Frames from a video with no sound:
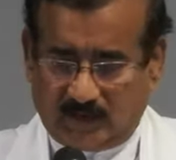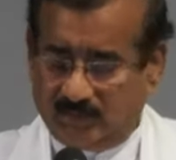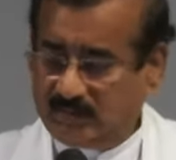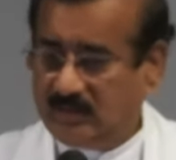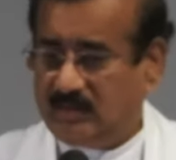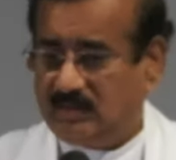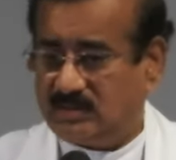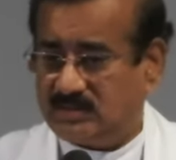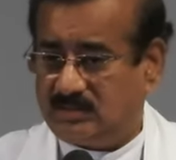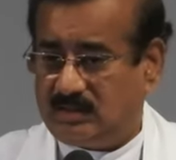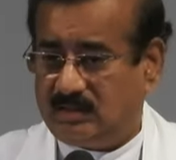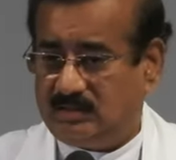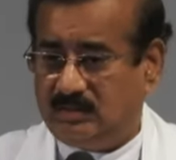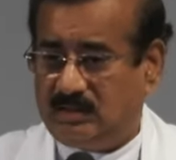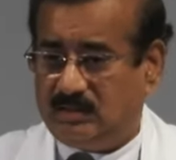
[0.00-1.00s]
Our God is
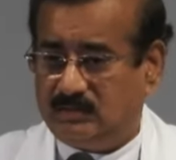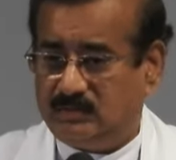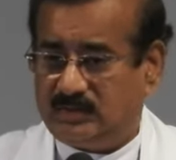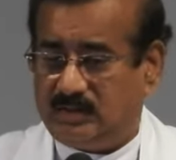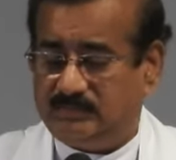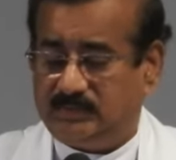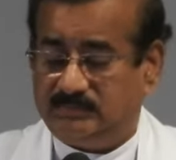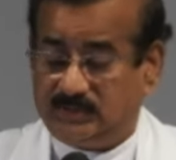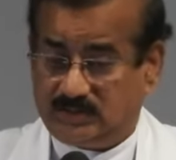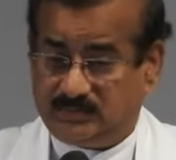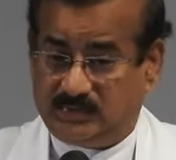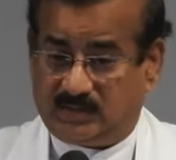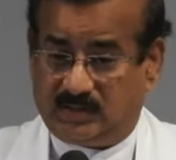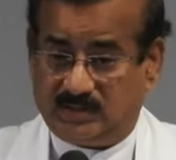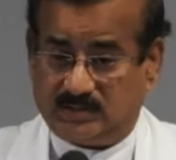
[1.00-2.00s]
not a God who can be
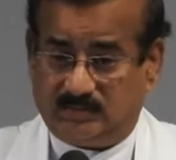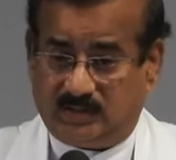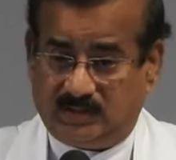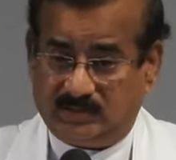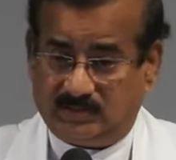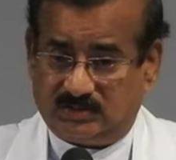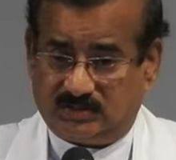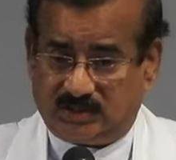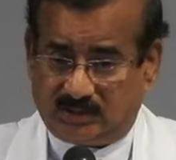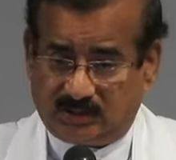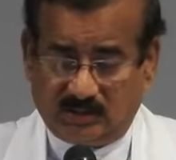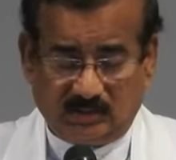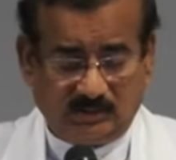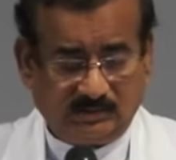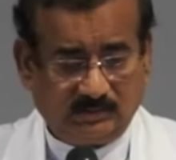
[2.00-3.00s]
mesmerized by
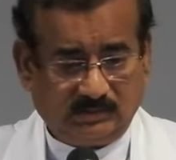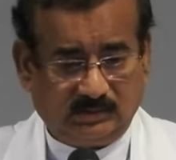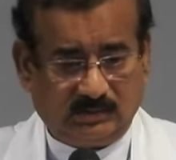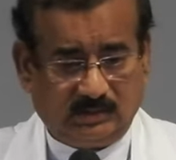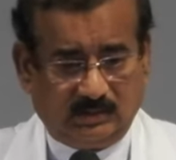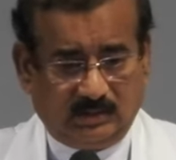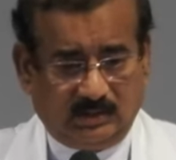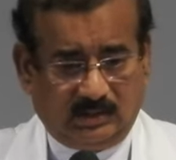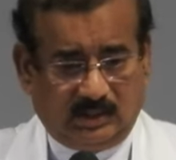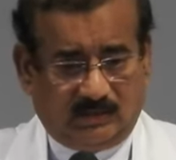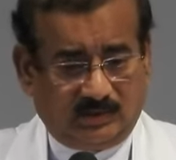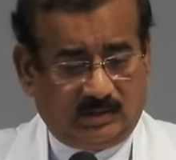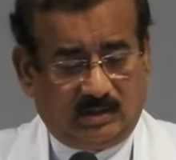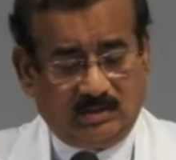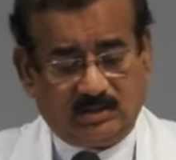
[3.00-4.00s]
singing.
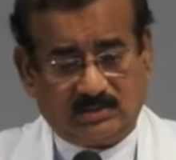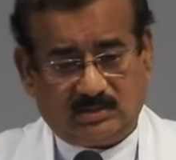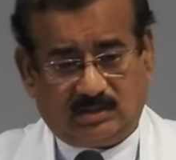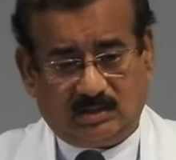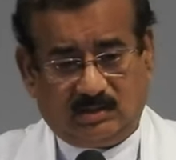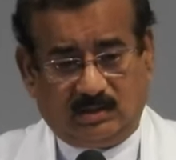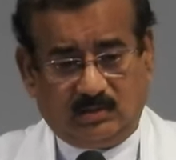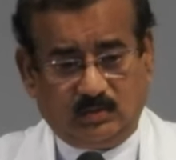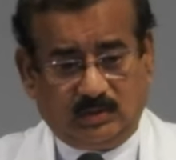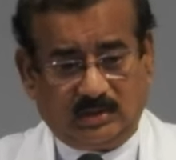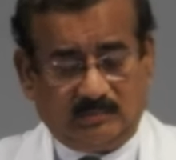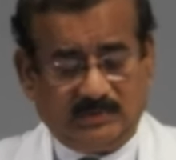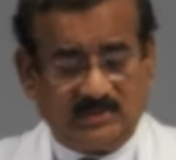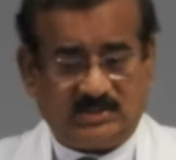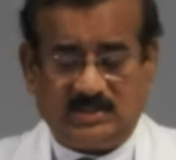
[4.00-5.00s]
Our God is not a God who
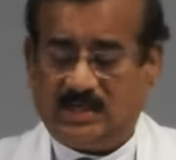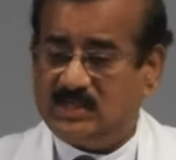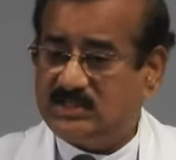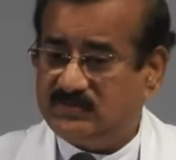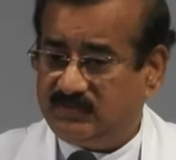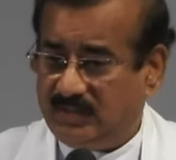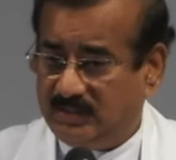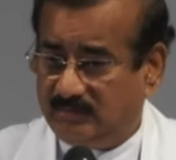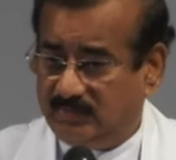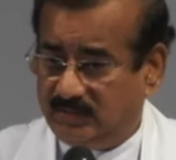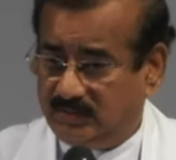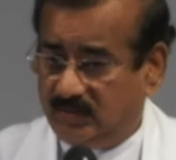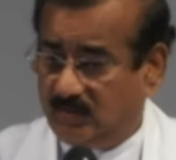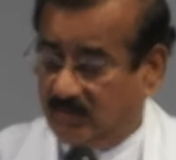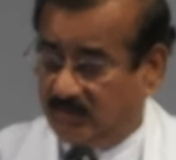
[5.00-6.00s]
can be satisfied
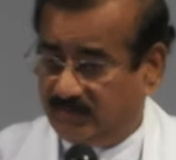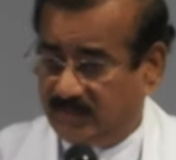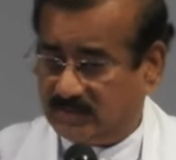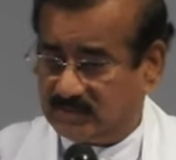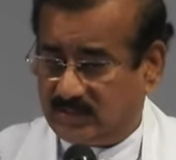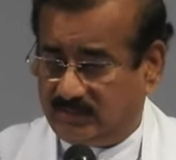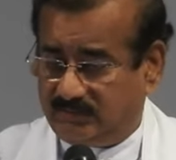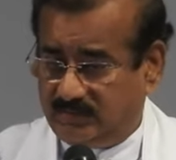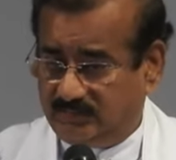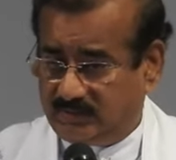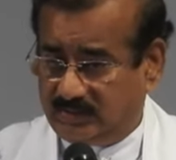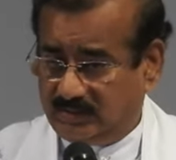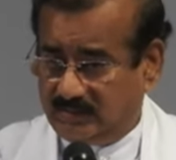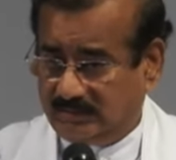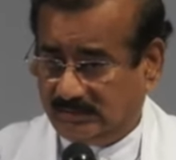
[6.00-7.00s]
by the offerings that we
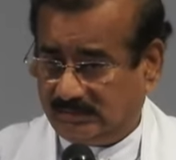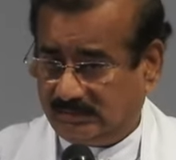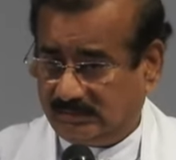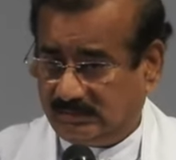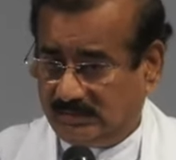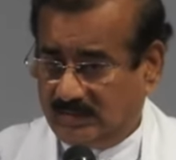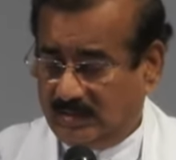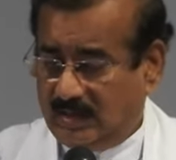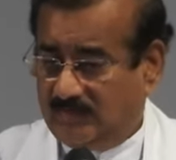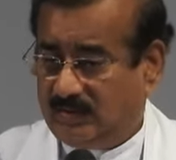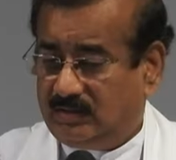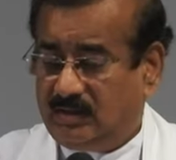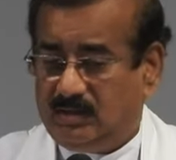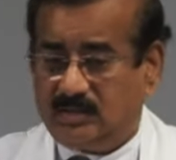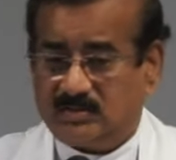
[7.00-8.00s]
bring.
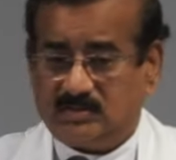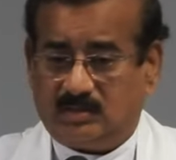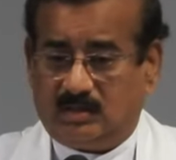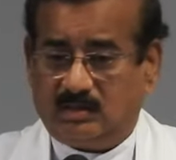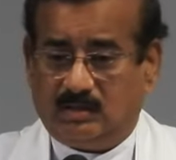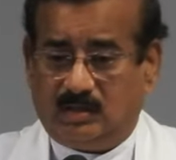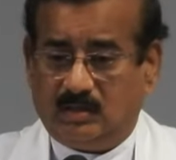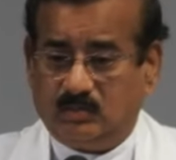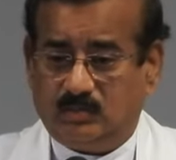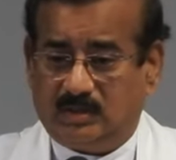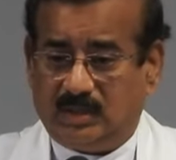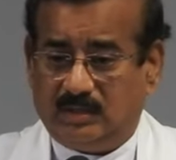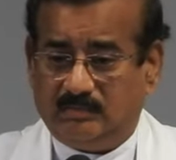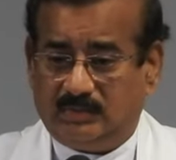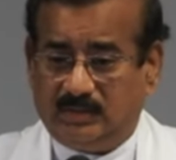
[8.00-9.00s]
Our God is not a God
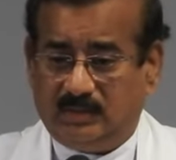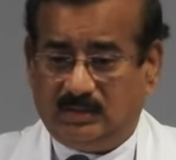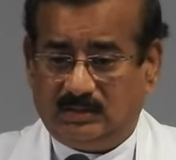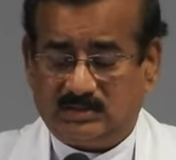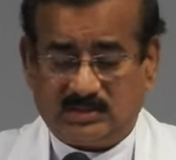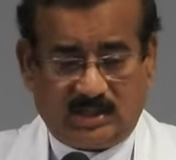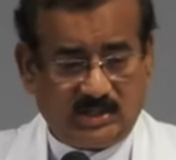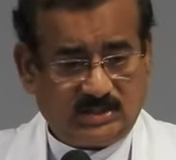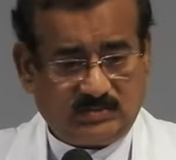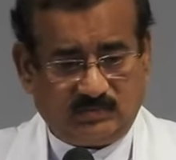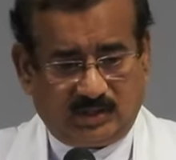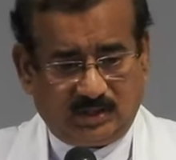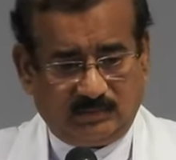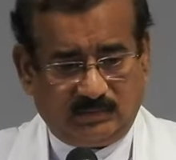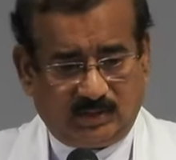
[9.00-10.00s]
who can be
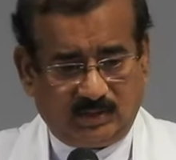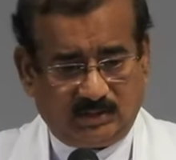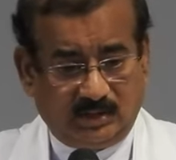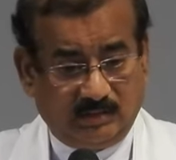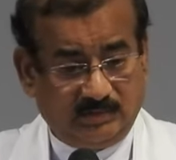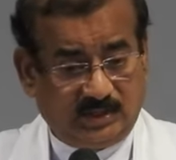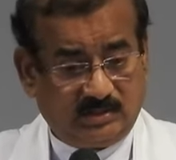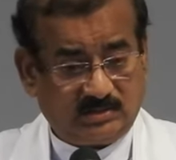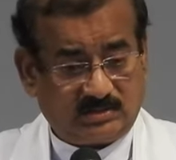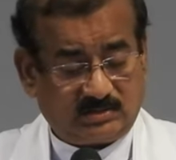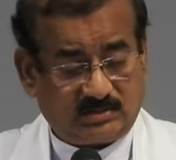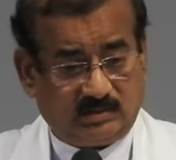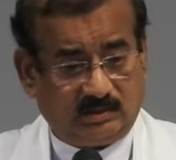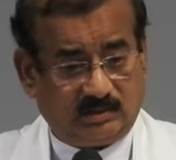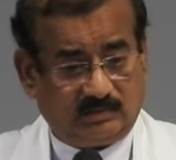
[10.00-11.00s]
satisfied by the
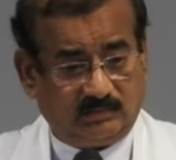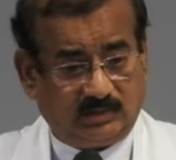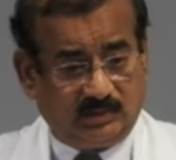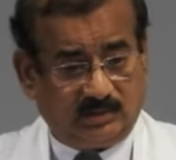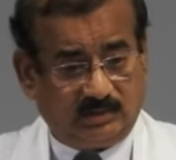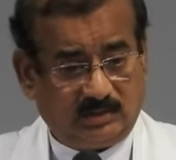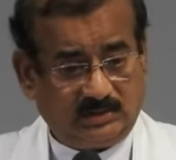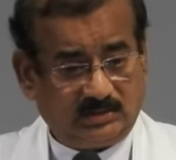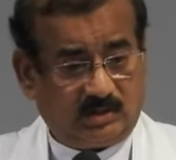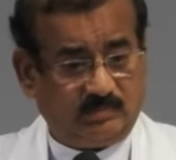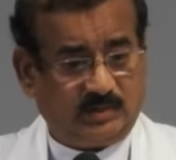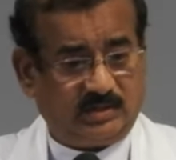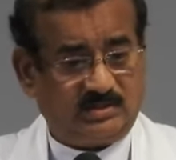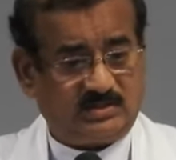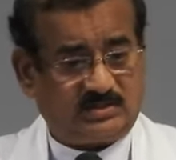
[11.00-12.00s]
eminent,
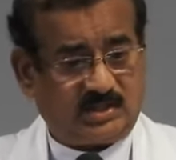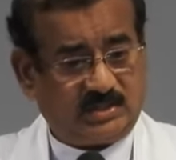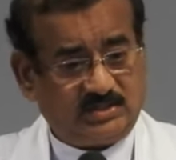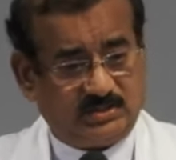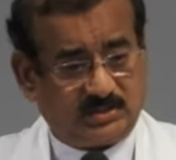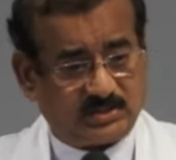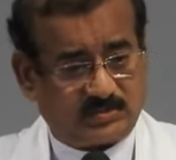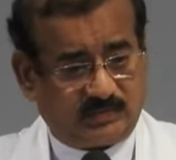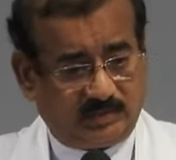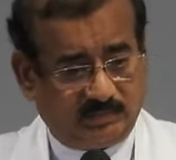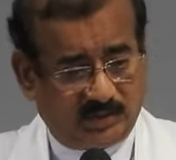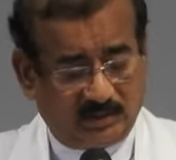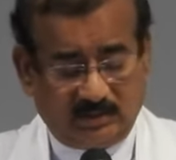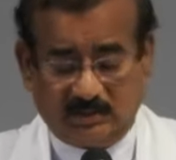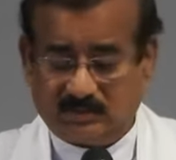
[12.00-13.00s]
exorbitant structures we
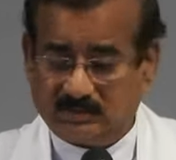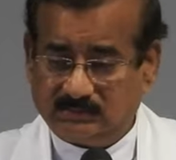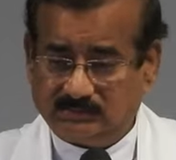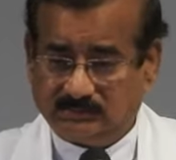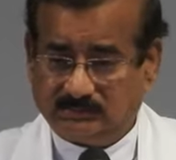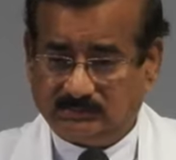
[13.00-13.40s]
build.